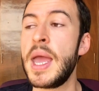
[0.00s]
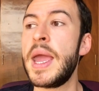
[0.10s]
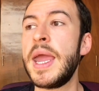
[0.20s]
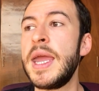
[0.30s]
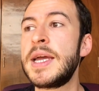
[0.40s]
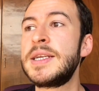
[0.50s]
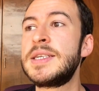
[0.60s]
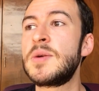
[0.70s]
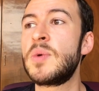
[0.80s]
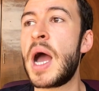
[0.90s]

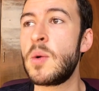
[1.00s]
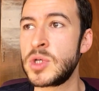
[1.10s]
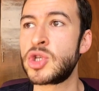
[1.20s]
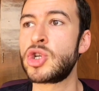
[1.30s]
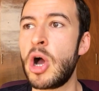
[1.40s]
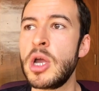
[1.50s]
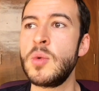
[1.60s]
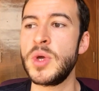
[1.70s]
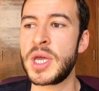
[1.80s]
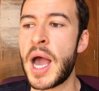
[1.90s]
and I was talking
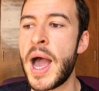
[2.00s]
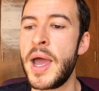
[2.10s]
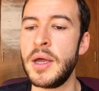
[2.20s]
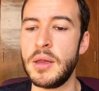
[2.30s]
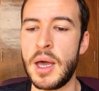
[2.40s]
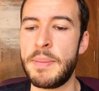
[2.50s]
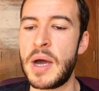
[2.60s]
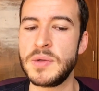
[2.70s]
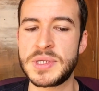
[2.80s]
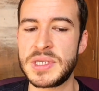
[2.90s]
with Kyle
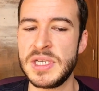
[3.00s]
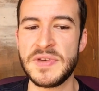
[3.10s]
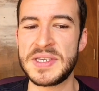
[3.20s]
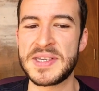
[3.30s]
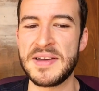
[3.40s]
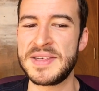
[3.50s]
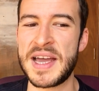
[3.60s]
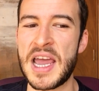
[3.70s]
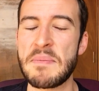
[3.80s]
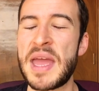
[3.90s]
about Stephen
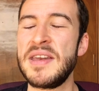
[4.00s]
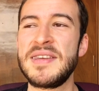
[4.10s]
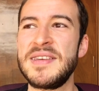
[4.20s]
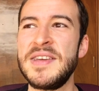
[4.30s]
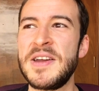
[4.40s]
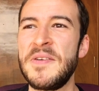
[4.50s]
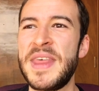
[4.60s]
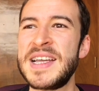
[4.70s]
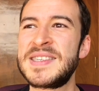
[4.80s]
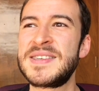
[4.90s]
Sondheim, and you know,
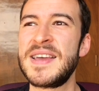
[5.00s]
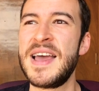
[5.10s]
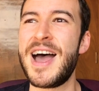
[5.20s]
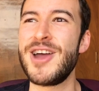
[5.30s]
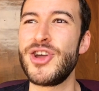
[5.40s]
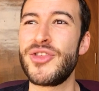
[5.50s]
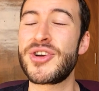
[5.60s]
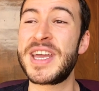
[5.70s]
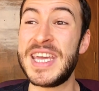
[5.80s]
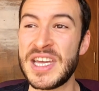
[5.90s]
that's another
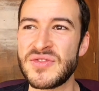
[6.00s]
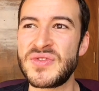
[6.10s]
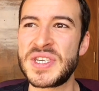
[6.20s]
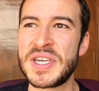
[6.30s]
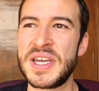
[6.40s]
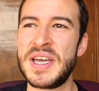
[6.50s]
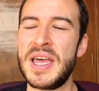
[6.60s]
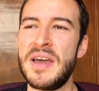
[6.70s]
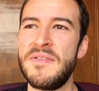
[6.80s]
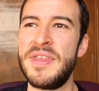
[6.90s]
gift
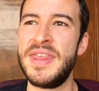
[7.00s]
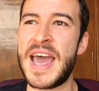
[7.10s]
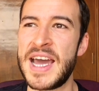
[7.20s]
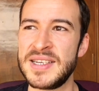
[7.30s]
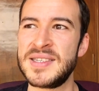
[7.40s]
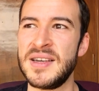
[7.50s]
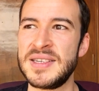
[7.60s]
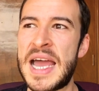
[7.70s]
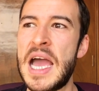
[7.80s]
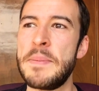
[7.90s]
that
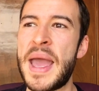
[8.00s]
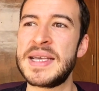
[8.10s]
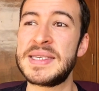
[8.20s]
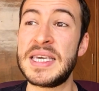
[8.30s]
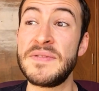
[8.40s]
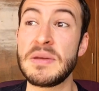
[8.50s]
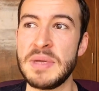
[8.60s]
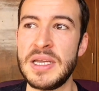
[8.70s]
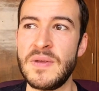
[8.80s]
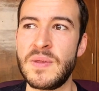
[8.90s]
Sondheim has given
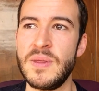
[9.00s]
me